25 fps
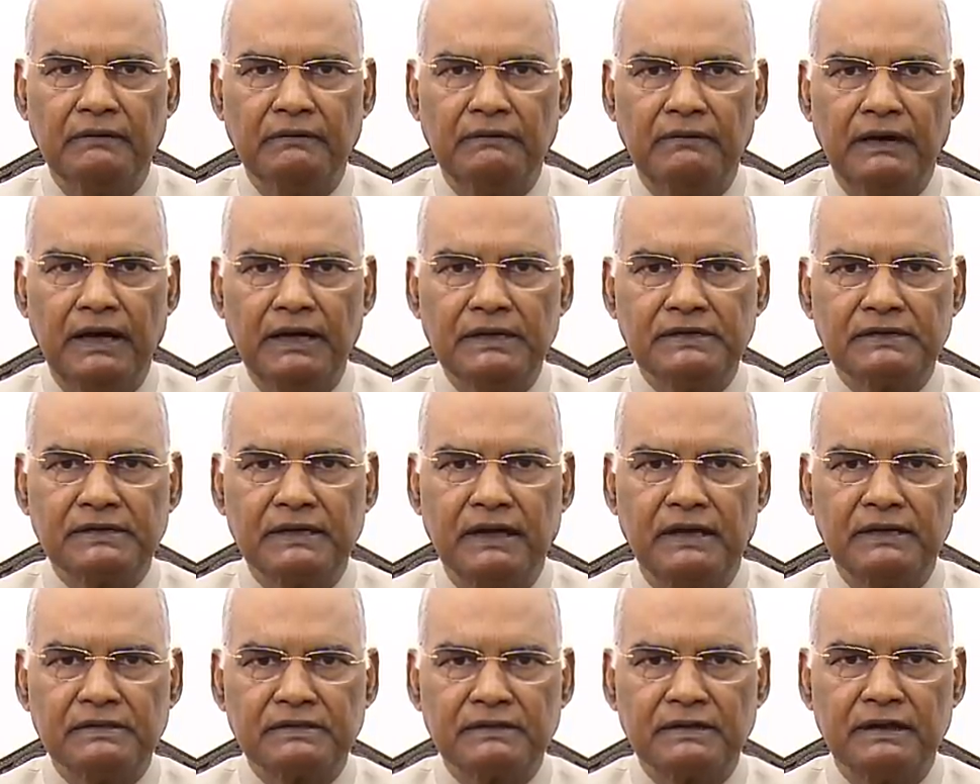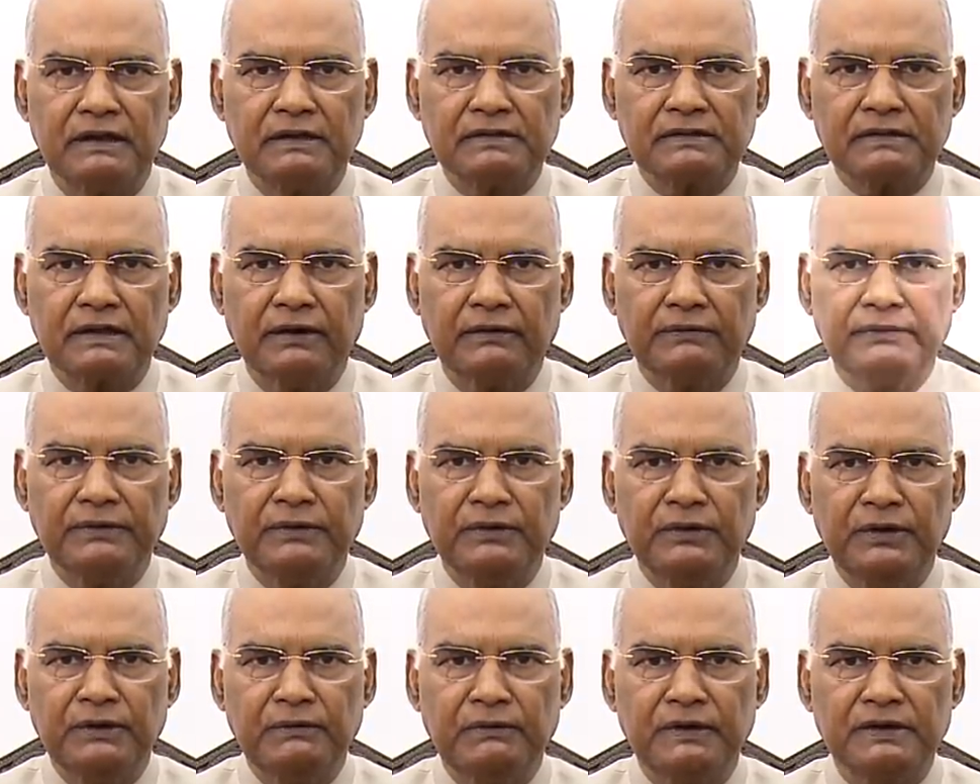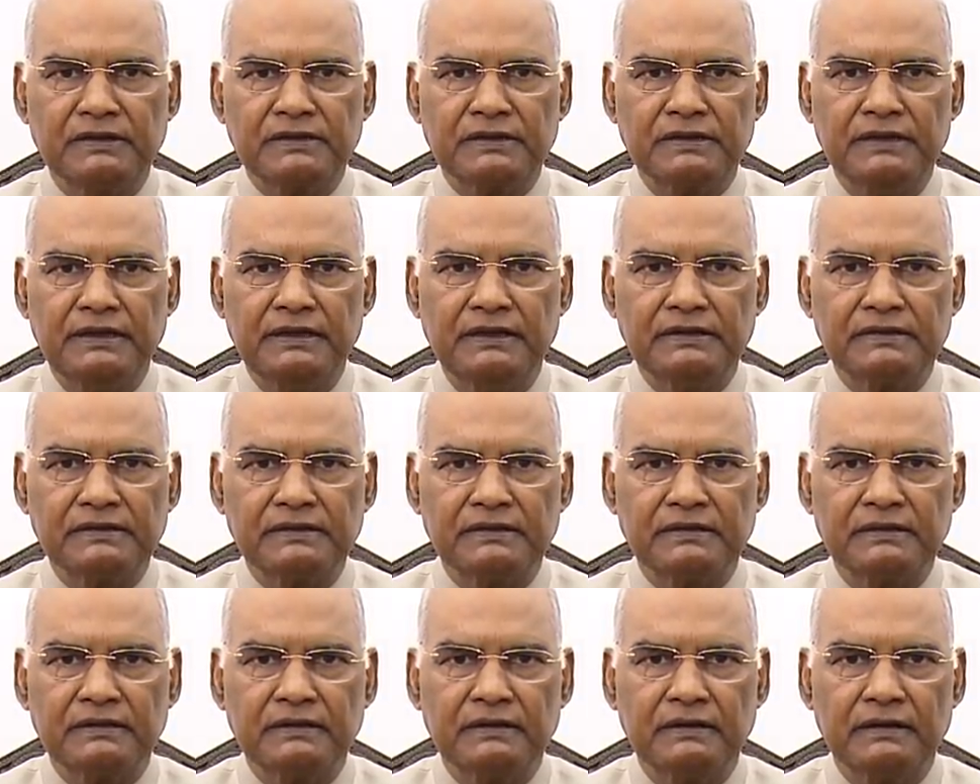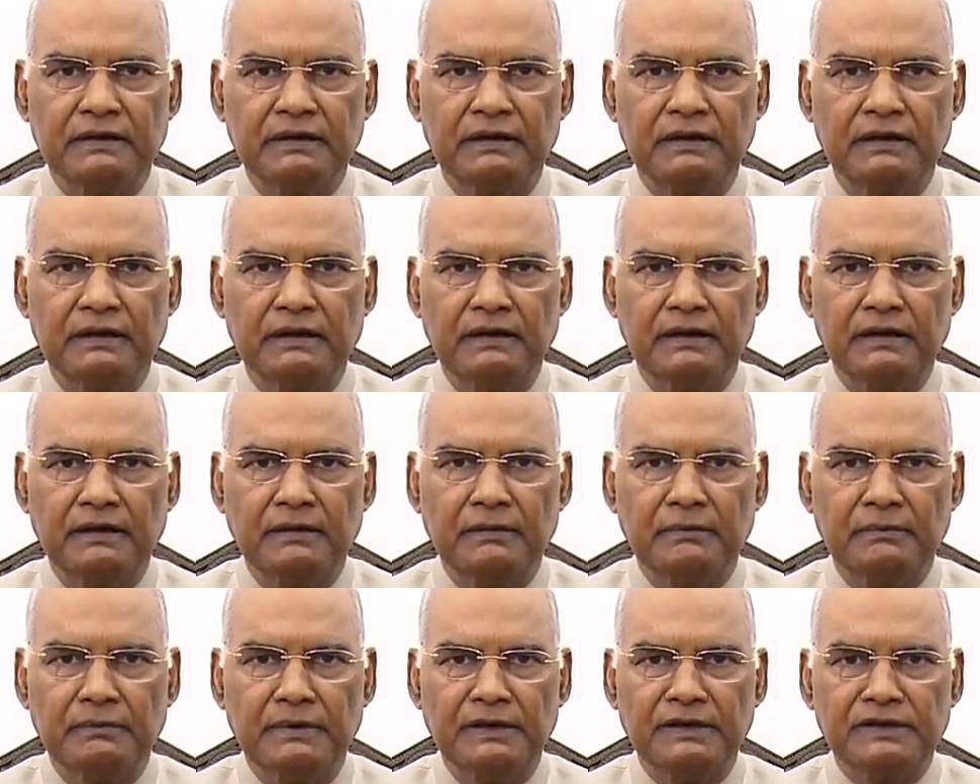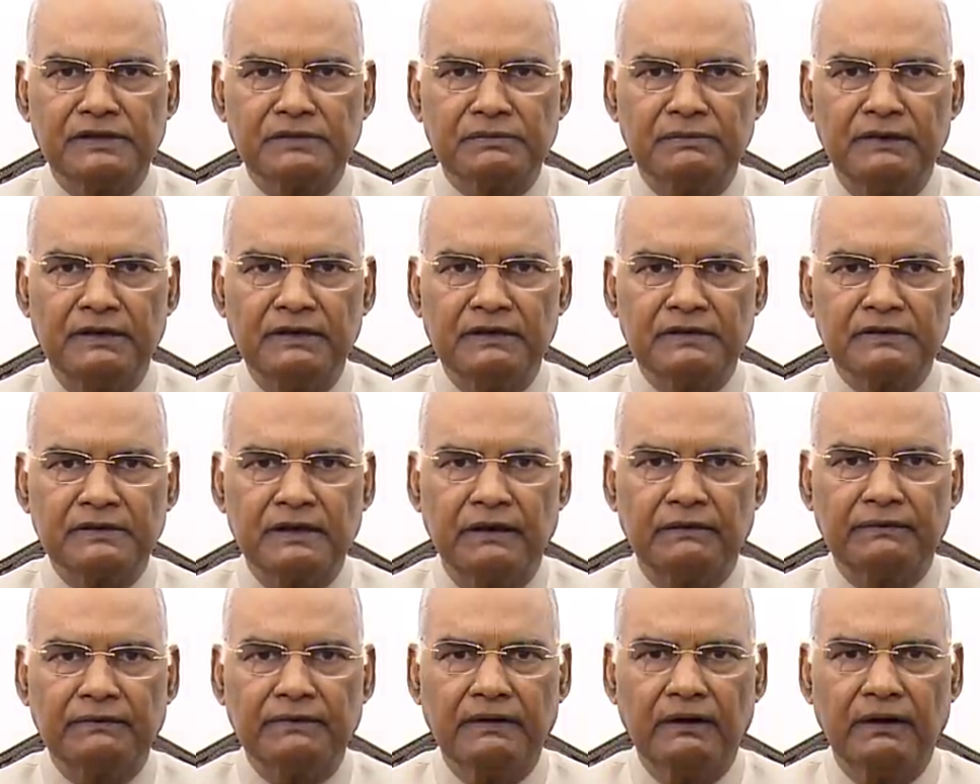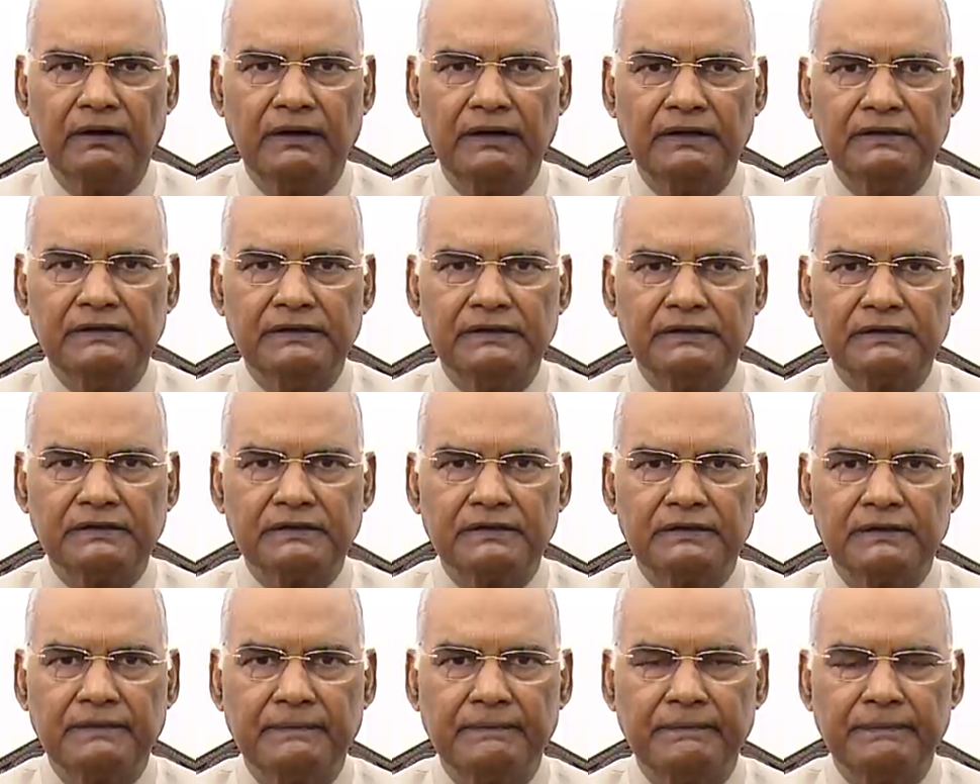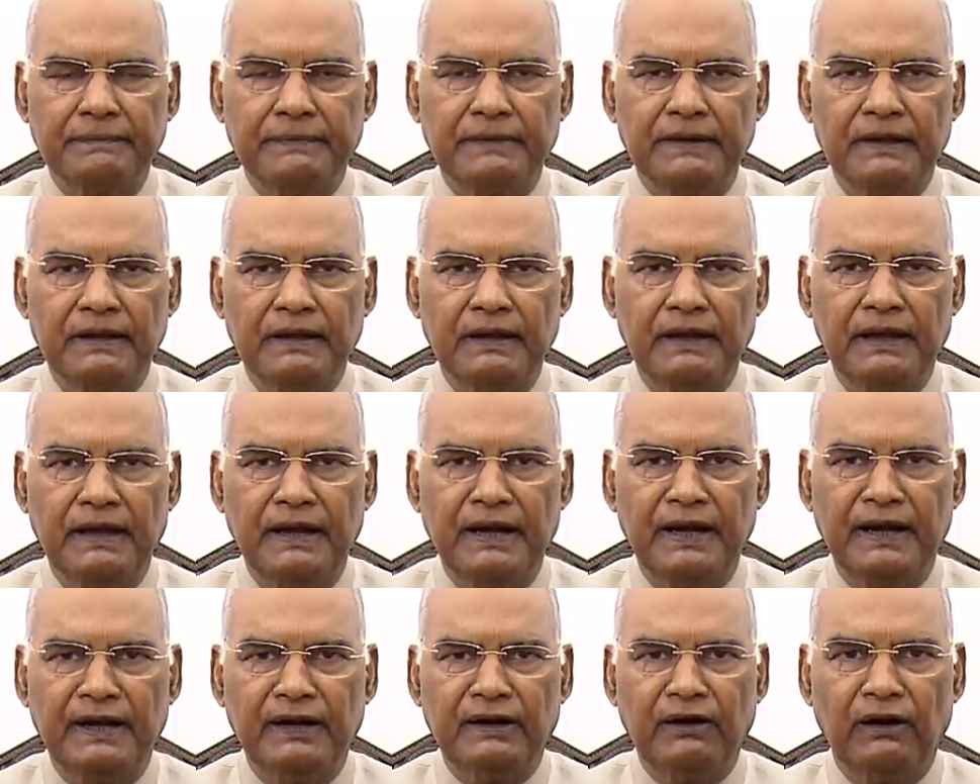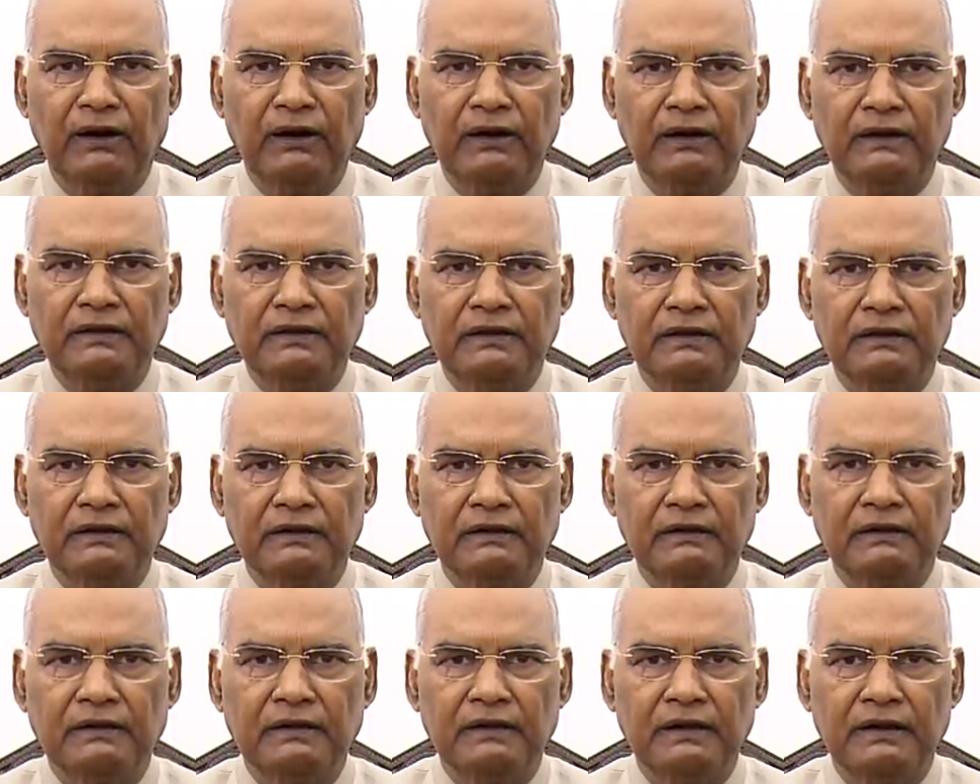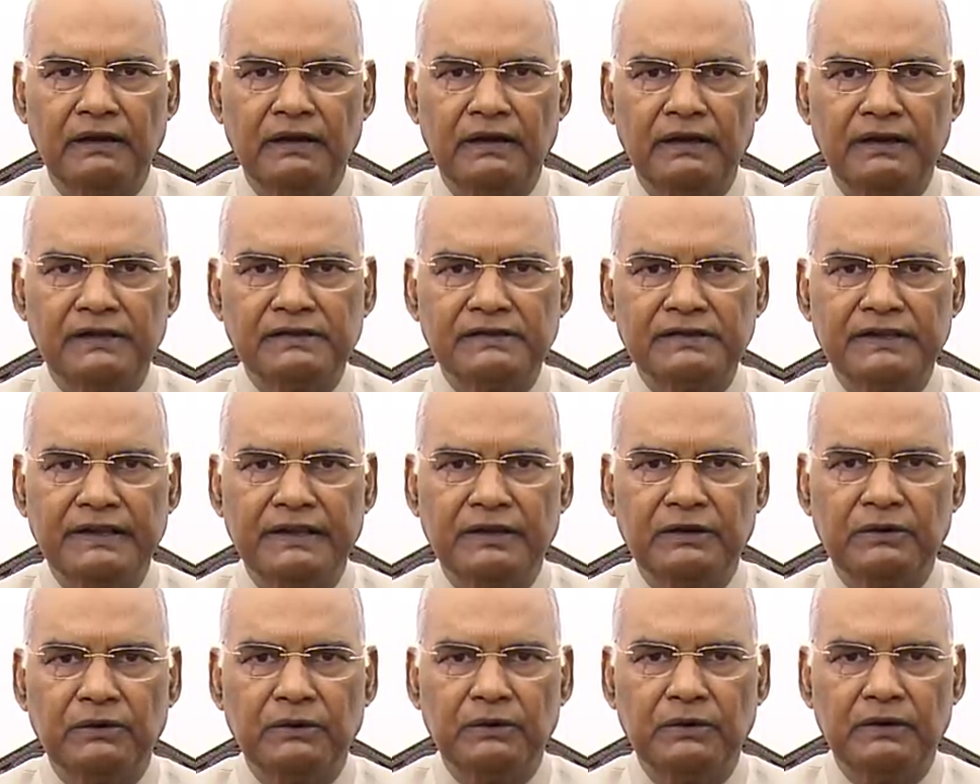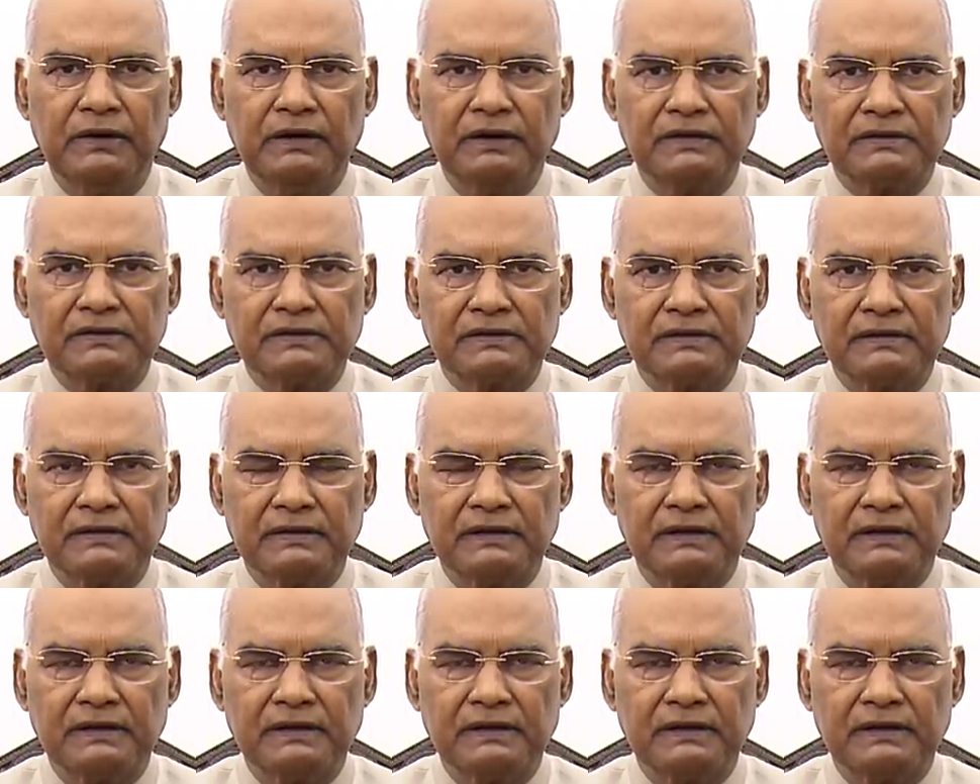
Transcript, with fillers: Vice Chancellors of Universities, Principals of Colleges, and all other stakeholders.